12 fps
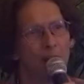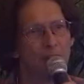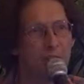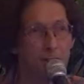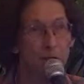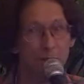
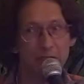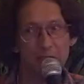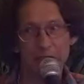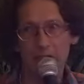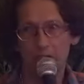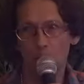These
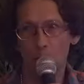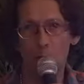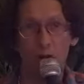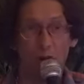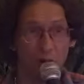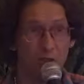buildings
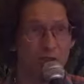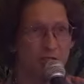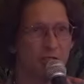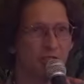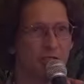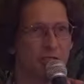were
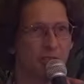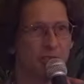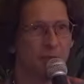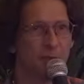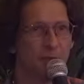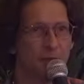conscious
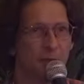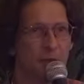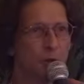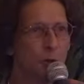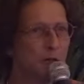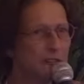
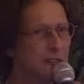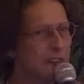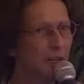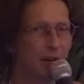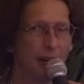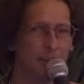you can
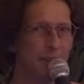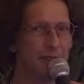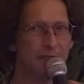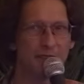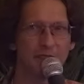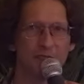feel it. I've been
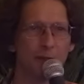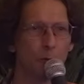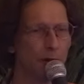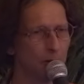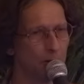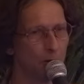into some,
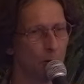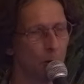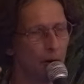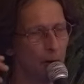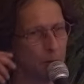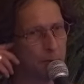when you know
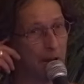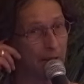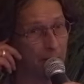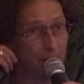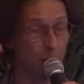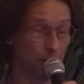when I was back
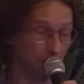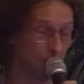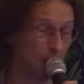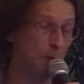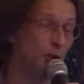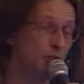in
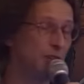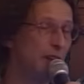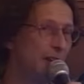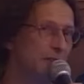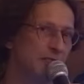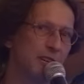my merchant
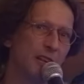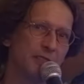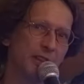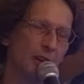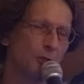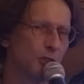navy
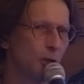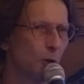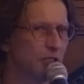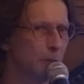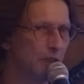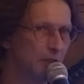days. I used to go
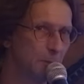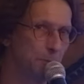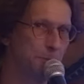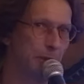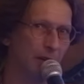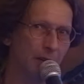in some of these
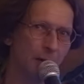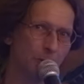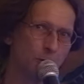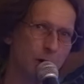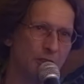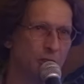big
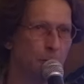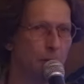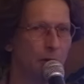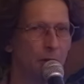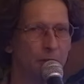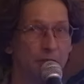Russian
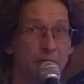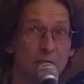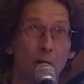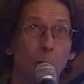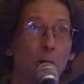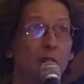buildings.
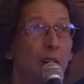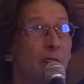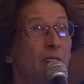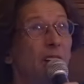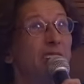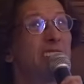I go in there,
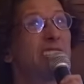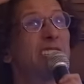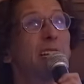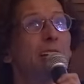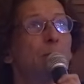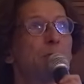the
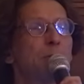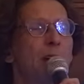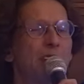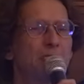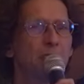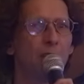ceiling was
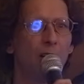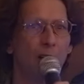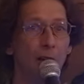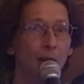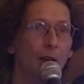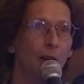massive
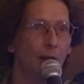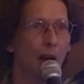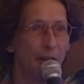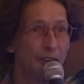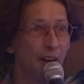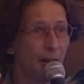high.
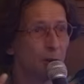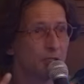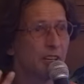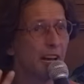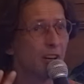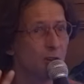I thought I was
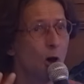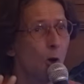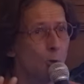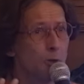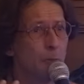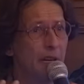going to get a
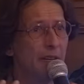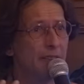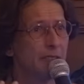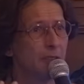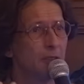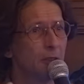nosebleed.
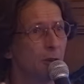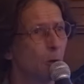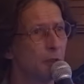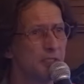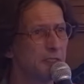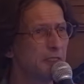You know,
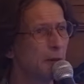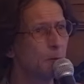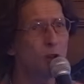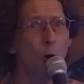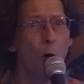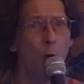this thing
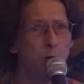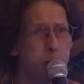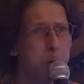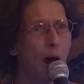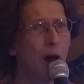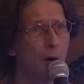was
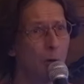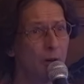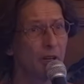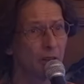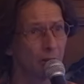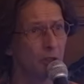
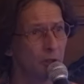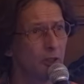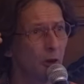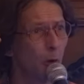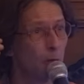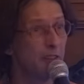overpowering.
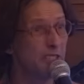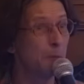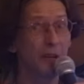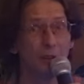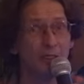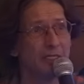You know, when it's a
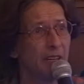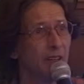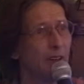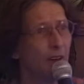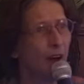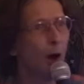
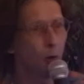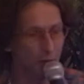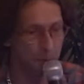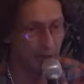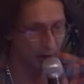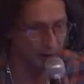building, how
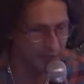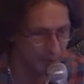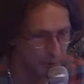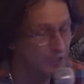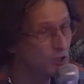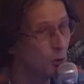can a
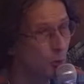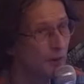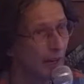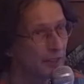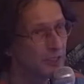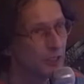building be doing
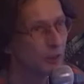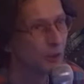that to